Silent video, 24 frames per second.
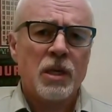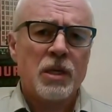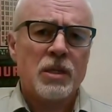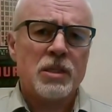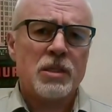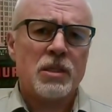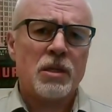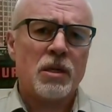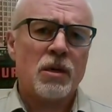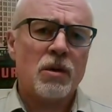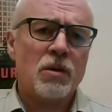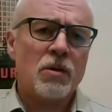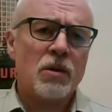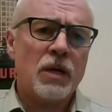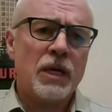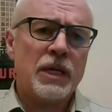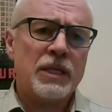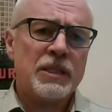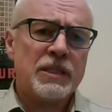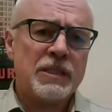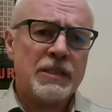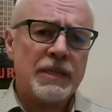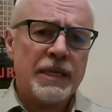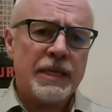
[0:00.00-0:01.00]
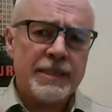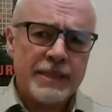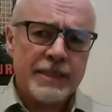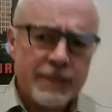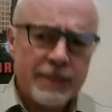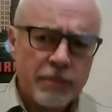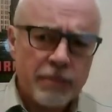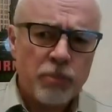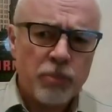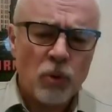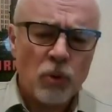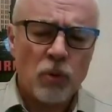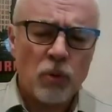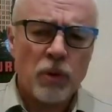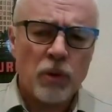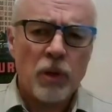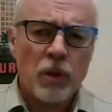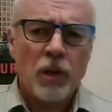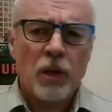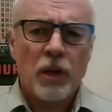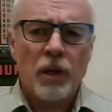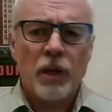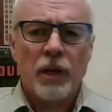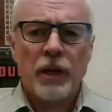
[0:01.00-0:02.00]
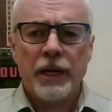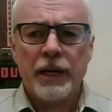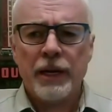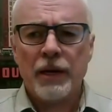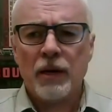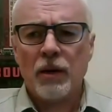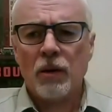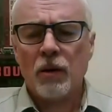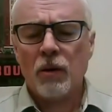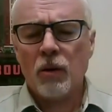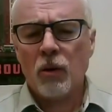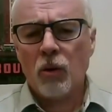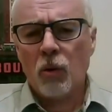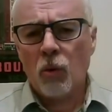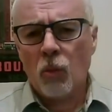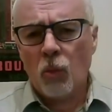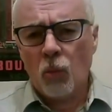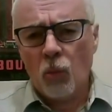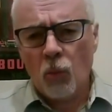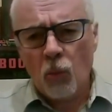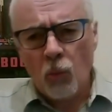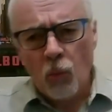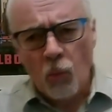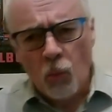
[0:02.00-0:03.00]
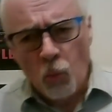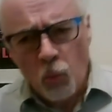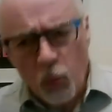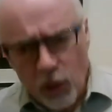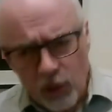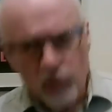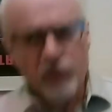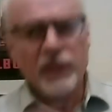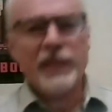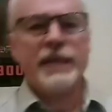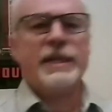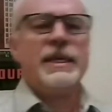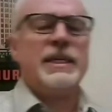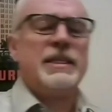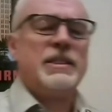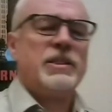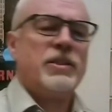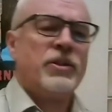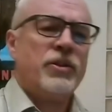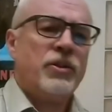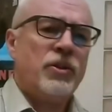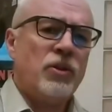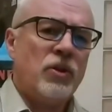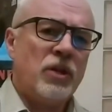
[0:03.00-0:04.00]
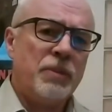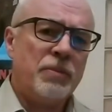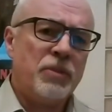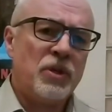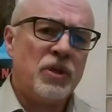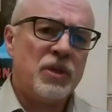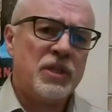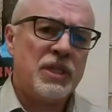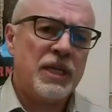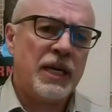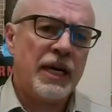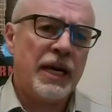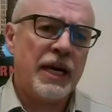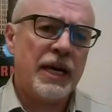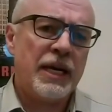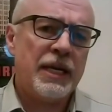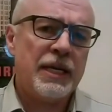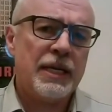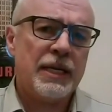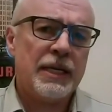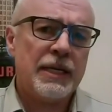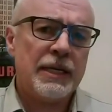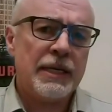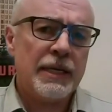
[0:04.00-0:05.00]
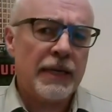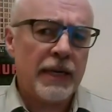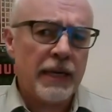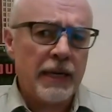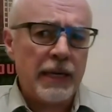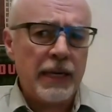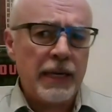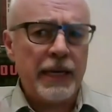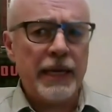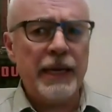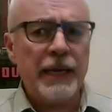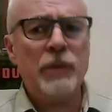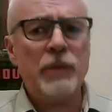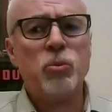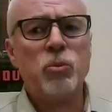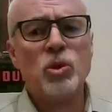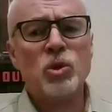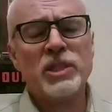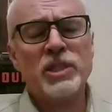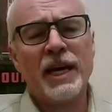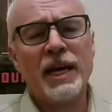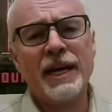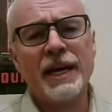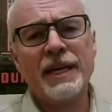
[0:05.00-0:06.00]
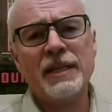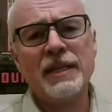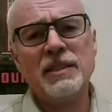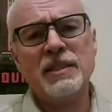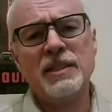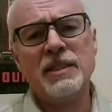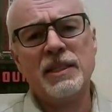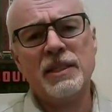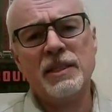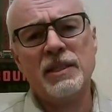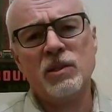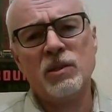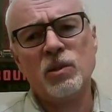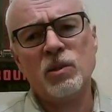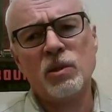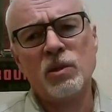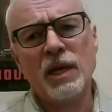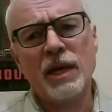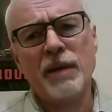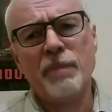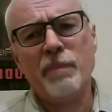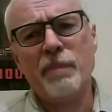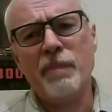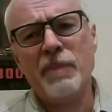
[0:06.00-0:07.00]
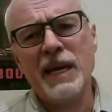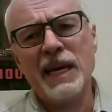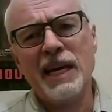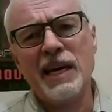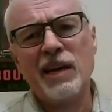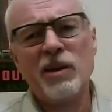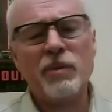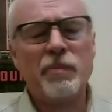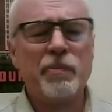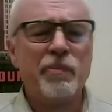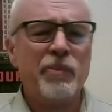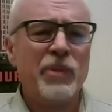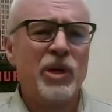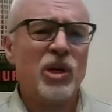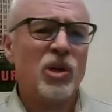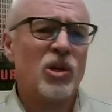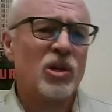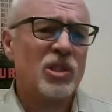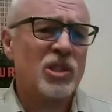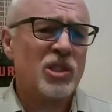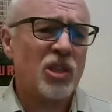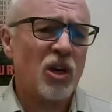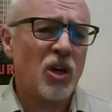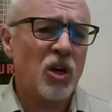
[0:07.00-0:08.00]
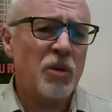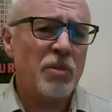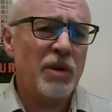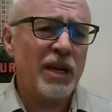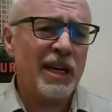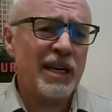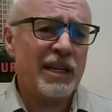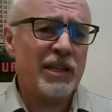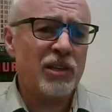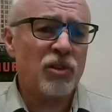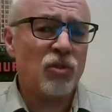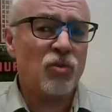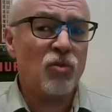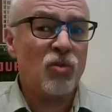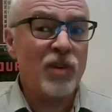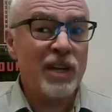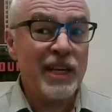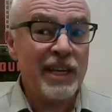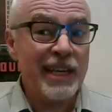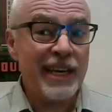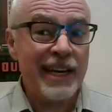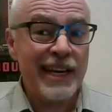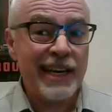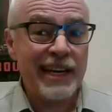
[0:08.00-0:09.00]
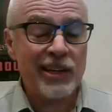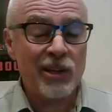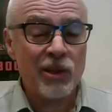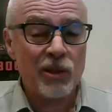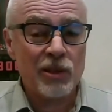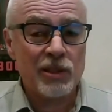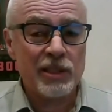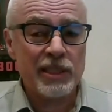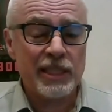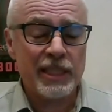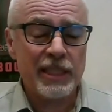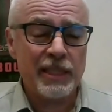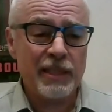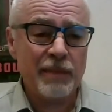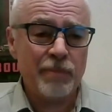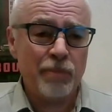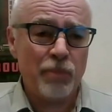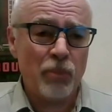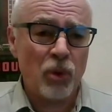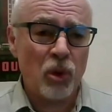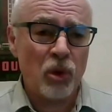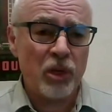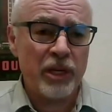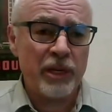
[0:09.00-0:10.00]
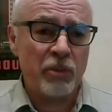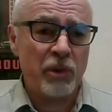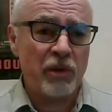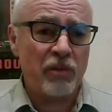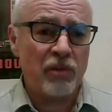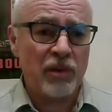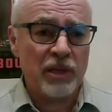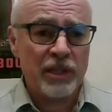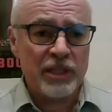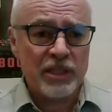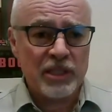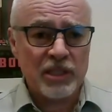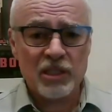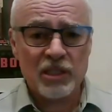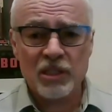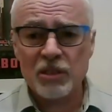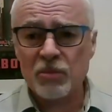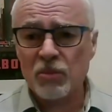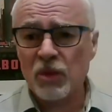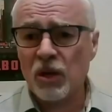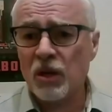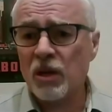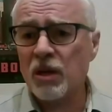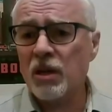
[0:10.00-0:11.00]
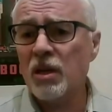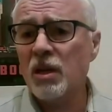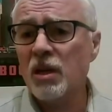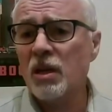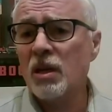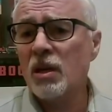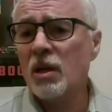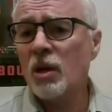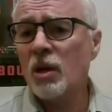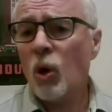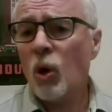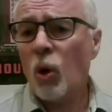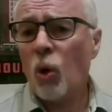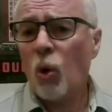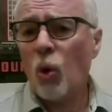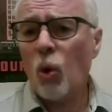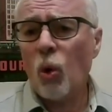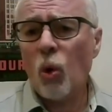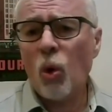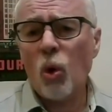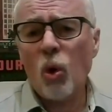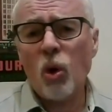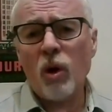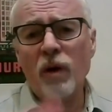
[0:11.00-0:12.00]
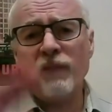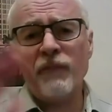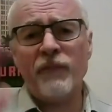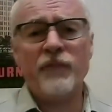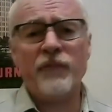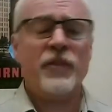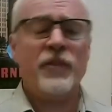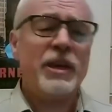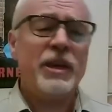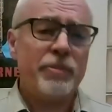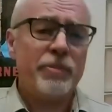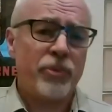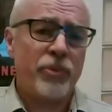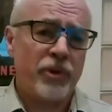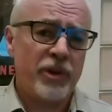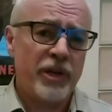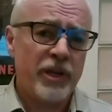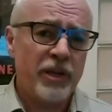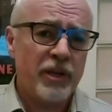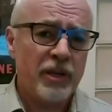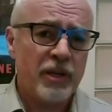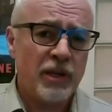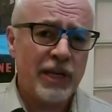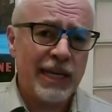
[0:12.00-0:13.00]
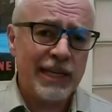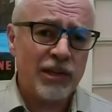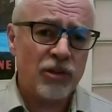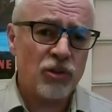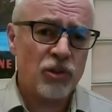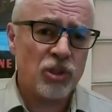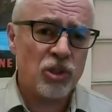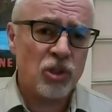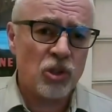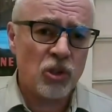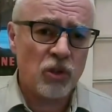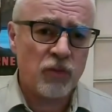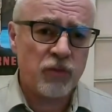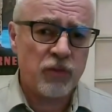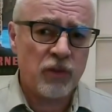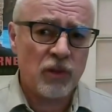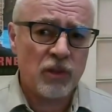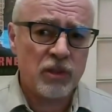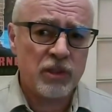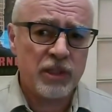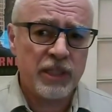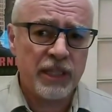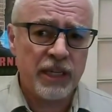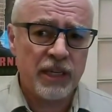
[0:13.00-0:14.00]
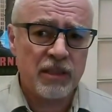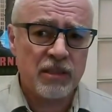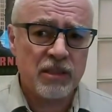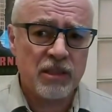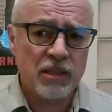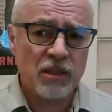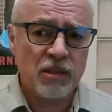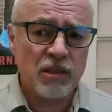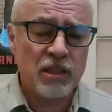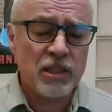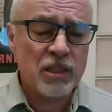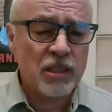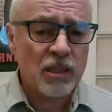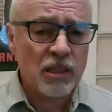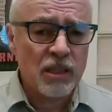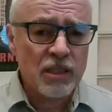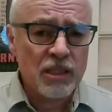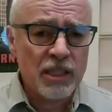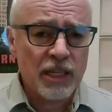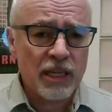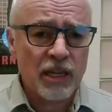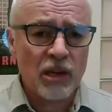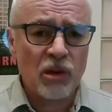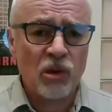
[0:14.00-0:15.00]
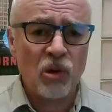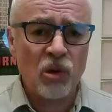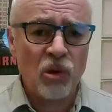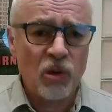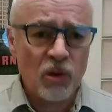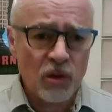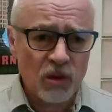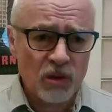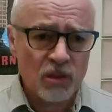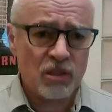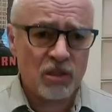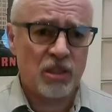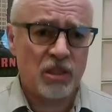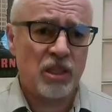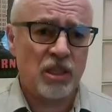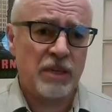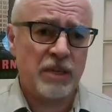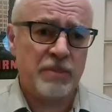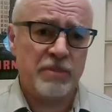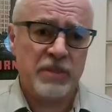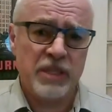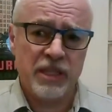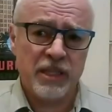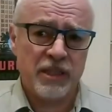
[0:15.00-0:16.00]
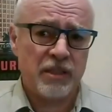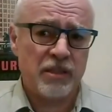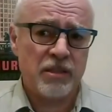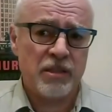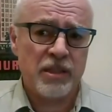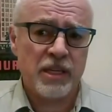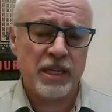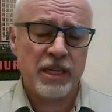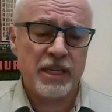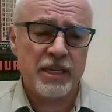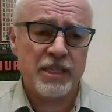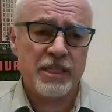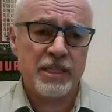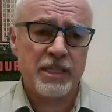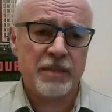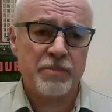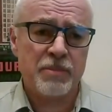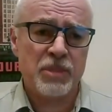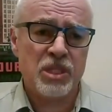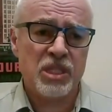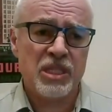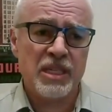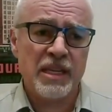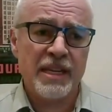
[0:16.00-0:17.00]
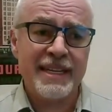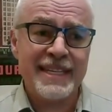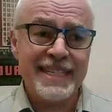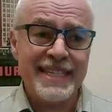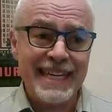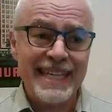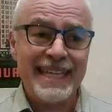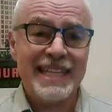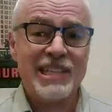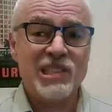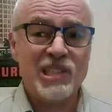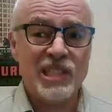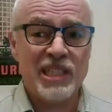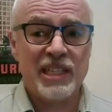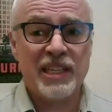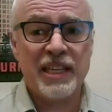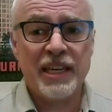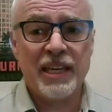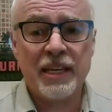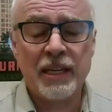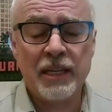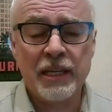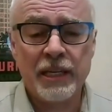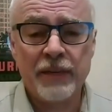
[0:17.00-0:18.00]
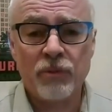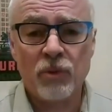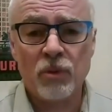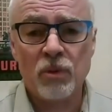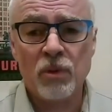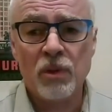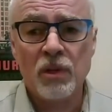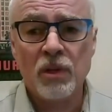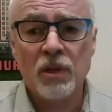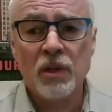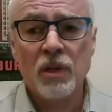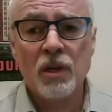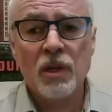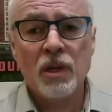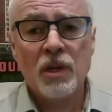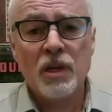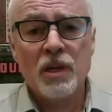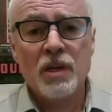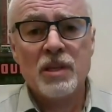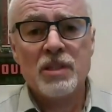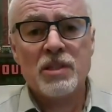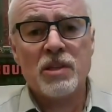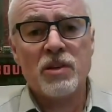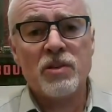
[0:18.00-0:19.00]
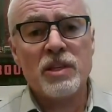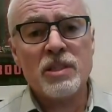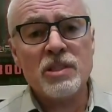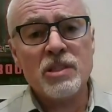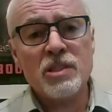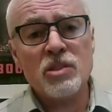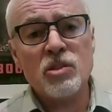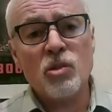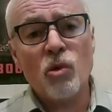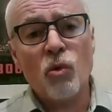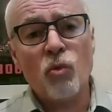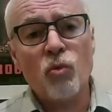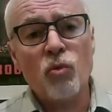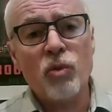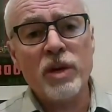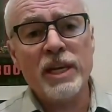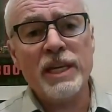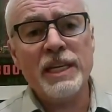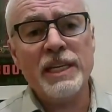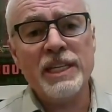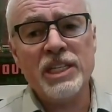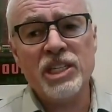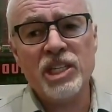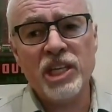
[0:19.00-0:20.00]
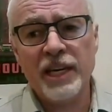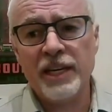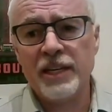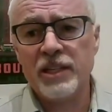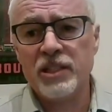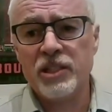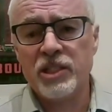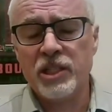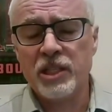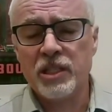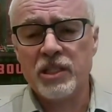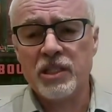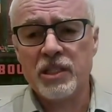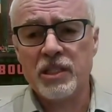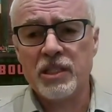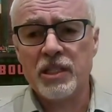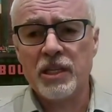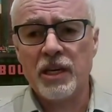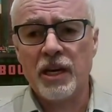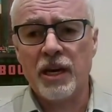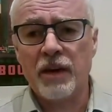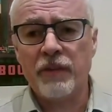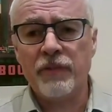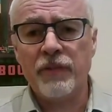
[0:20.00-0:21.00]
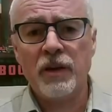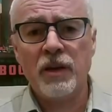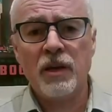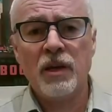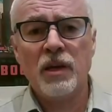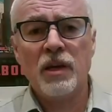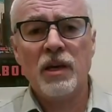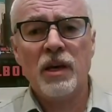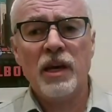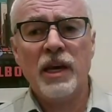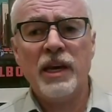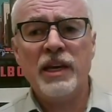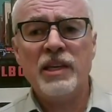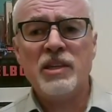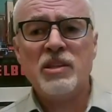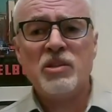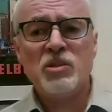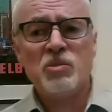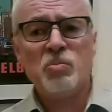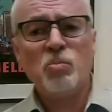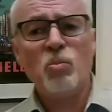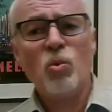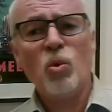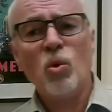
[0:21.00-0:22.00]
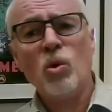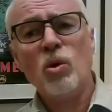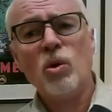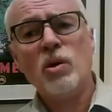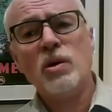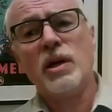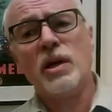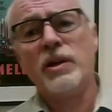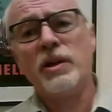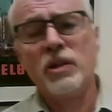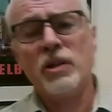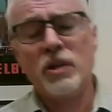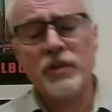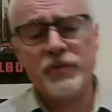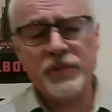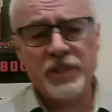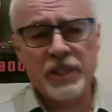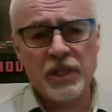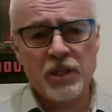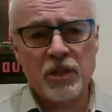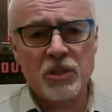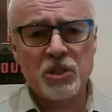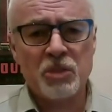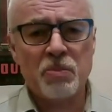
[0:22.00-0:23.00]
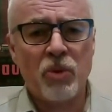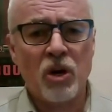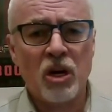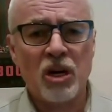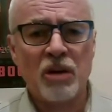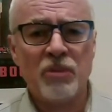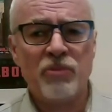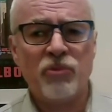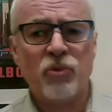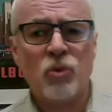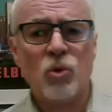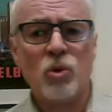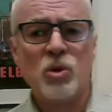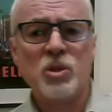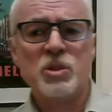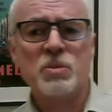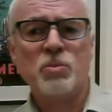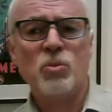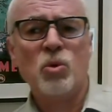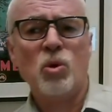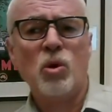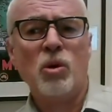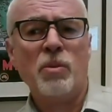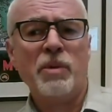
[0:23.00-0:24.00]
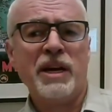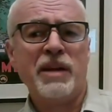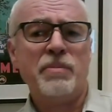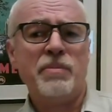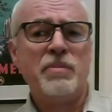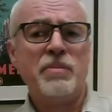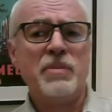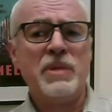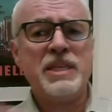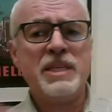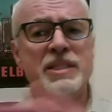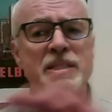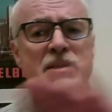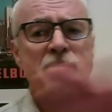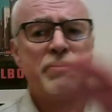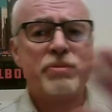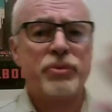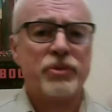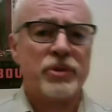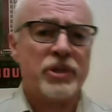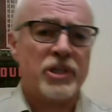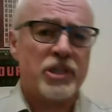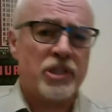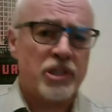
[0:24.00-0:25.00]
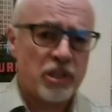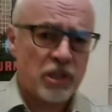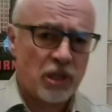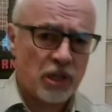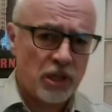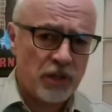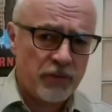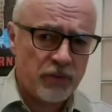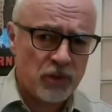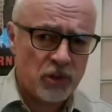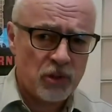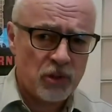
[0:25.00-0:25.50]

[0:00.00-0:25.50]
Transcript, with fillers: So it's it's simple. Now, will they get to 30 per day? It will take until about mid-October under really hard lockdown, modelling we're releasing tomorrow, or February under a soft lockdown. So it's going to take a long time to get those case numbers down to that level. So this is really challenging stuff it's more, I know I've said on this program before, it's more about a messy bridge over